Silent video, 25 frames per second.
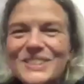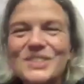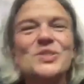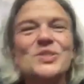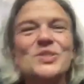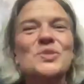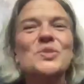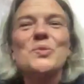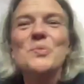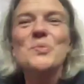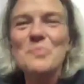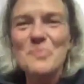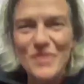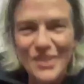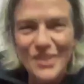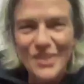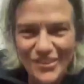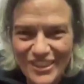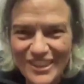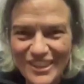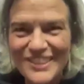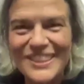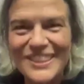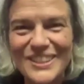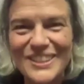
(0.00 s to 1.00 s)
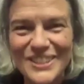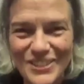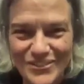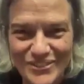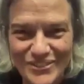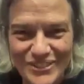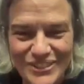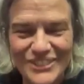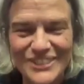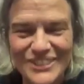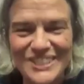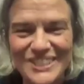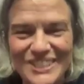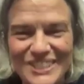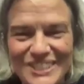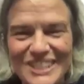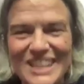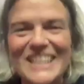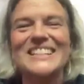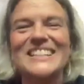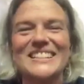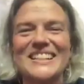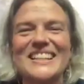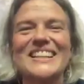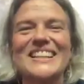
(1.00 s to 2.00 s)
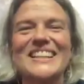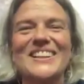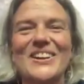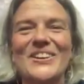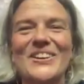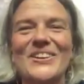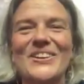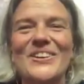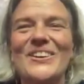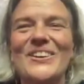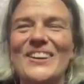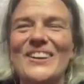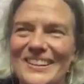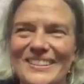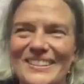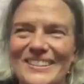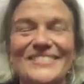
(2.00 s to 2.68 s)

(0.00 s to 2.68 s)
consume the thing that you've created and go,